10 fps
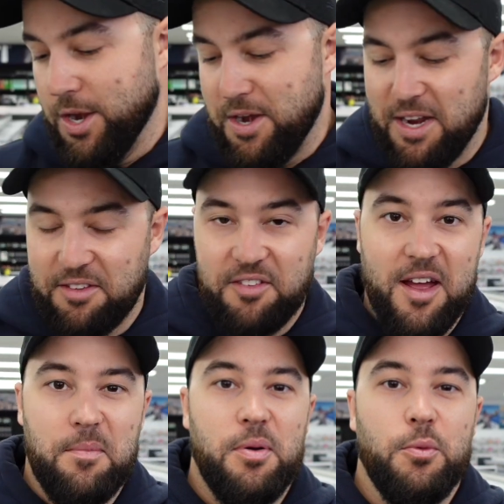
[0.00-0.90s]
Next
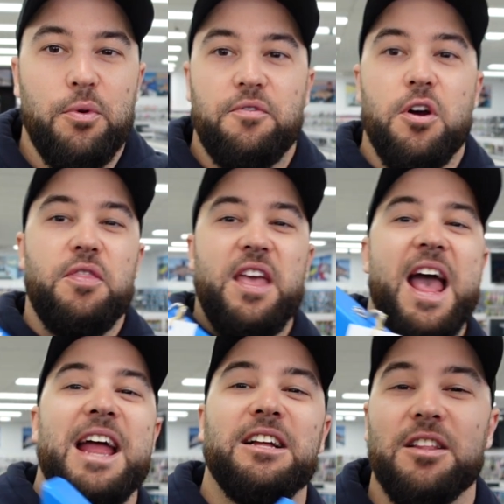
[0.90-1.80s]
up, we've got the
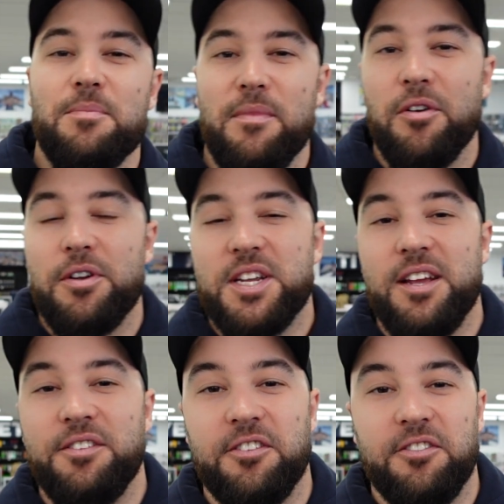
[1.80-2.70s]
Angler Mirror
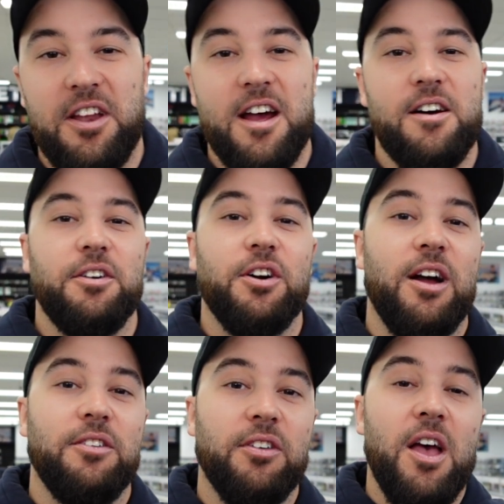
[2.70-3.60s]
Teasers. Now,
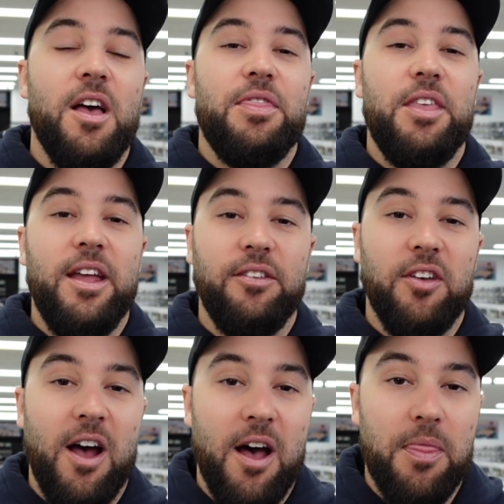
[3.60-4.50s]
guys, these
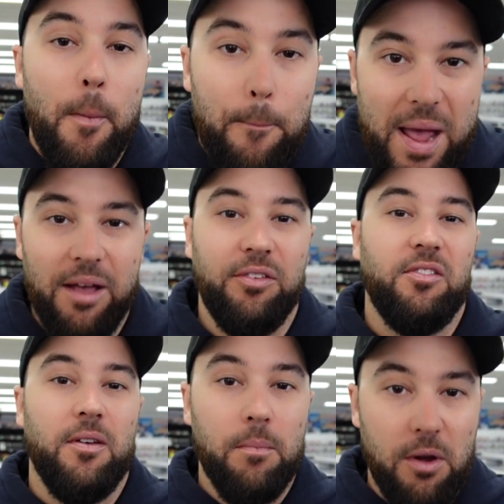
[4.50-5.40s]
are the
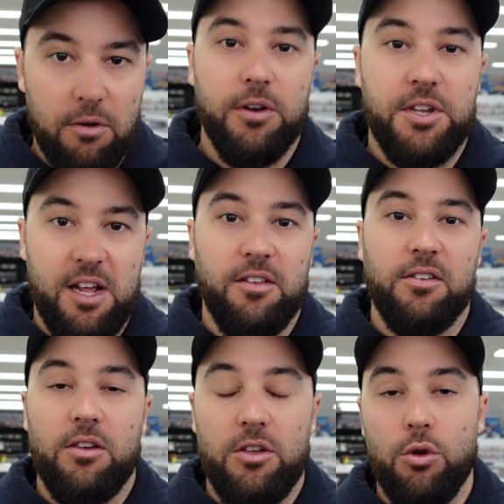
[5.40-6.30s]
best mirror
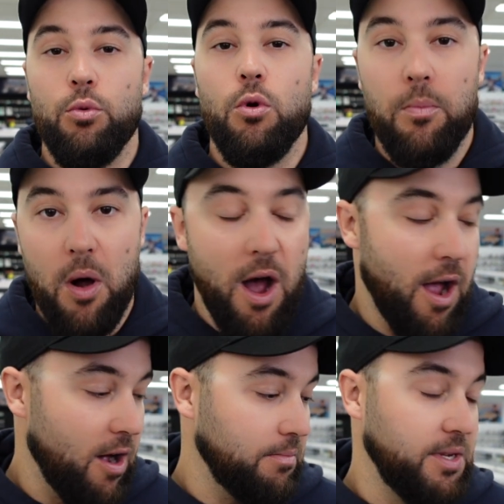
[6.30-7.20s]
teaser you will buy.
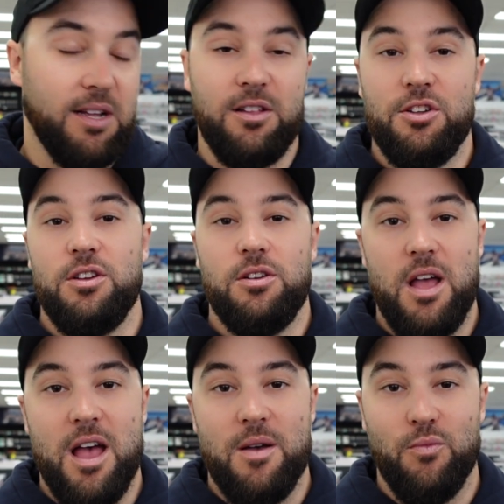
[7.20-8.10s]
I'm telling you,
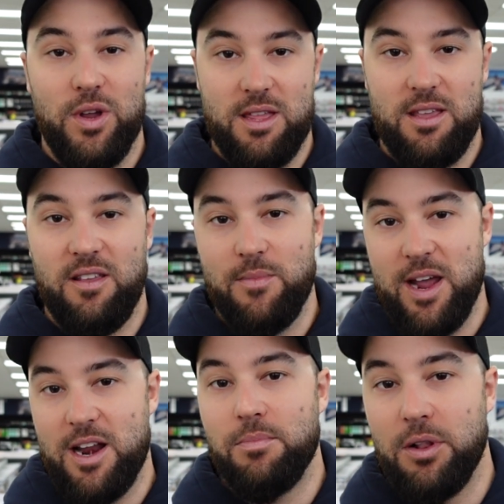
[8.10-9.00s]
we get these
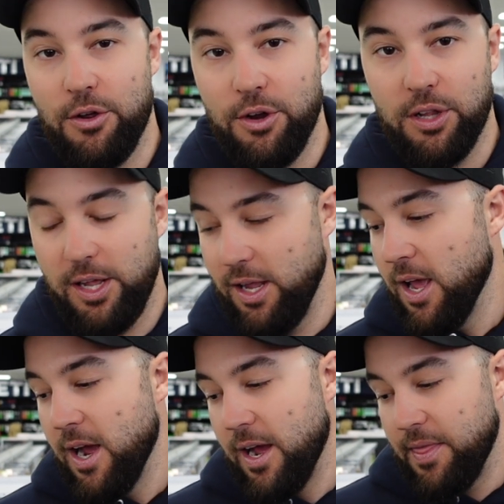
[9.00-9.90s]
made up locally.
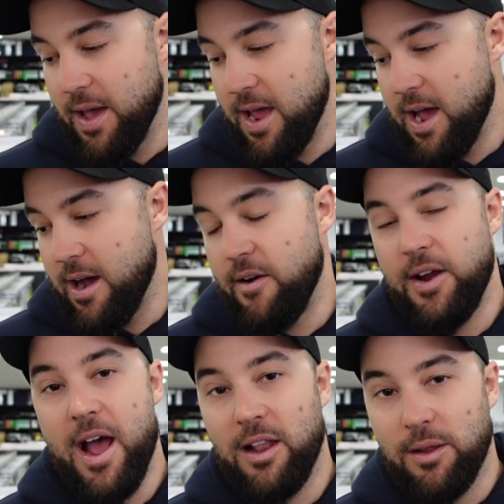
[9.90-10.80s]
They are an
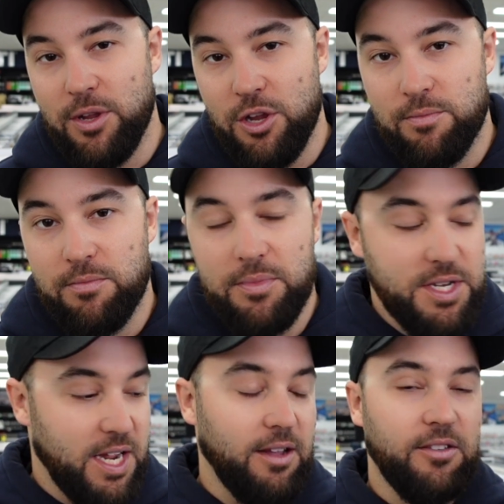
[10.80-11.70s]
aluminium
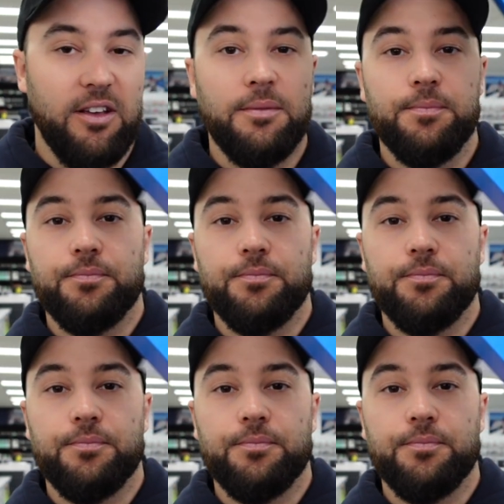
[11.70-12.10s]
teaser